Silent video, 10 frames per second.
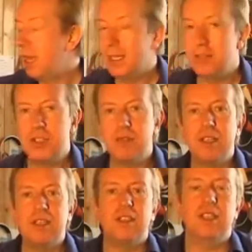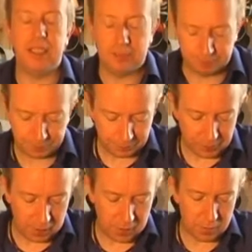Now, just recently,
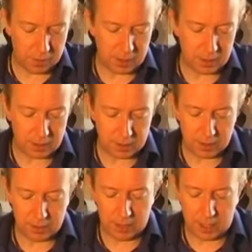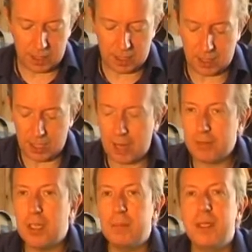I've been
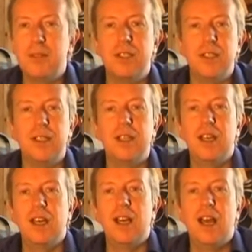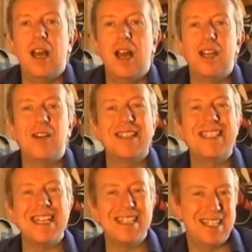having a bit of an
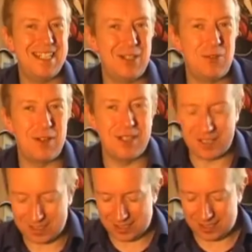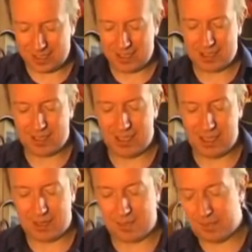identity crisis, I think is
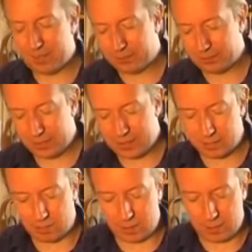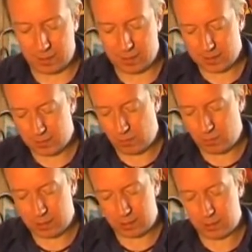the right words. Oh,
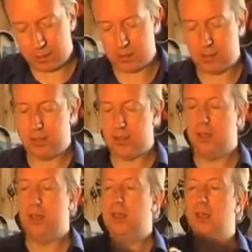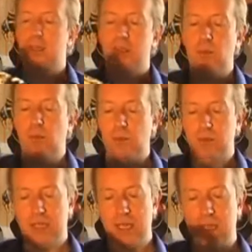they're nice. Oh,
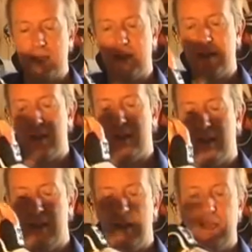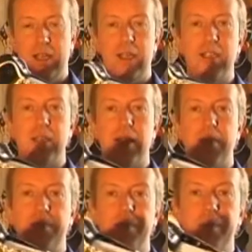yes.
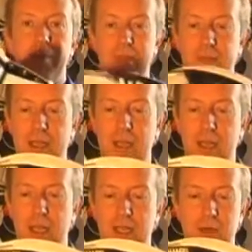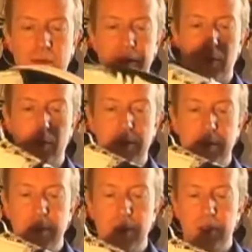So I've just ordered
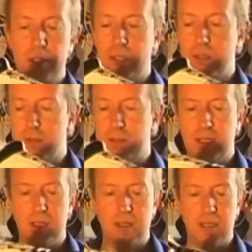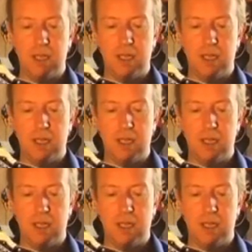some new shoes because